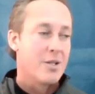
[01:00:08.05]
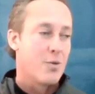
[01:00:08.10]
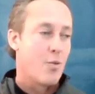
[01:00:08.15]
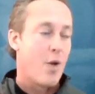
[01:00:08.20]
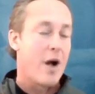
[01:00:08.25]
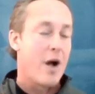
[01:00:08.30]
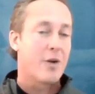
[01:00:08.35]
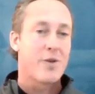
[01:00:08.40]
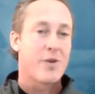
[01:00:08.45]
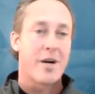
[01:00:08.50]

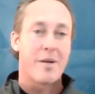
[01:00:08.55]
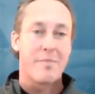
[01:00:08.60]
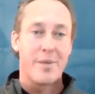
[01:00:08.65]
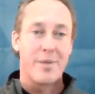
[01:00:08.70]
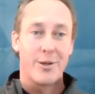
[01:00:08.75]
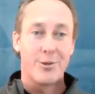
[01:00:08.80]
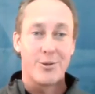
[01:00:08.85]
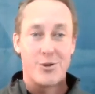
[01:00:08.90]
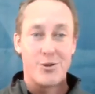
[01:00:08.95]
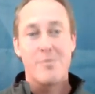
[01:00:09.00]
while trying to
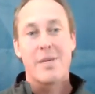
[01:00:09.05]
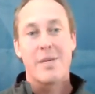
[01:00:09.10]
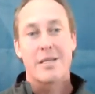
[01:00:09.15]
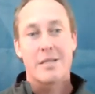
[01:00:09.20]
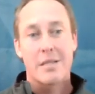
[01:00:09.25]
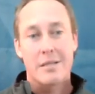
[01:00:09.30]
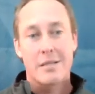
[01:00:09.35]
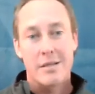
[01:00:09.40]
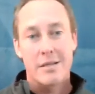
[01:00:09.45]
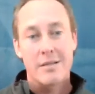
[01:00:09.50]
build two
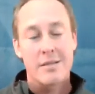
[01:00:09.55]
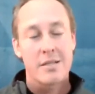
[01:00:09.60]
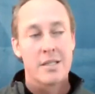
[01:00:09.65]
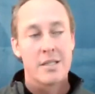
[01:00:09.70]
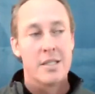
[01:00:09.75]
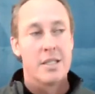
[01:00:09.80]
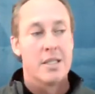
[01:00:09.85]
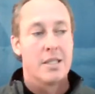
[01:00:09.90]
businesses.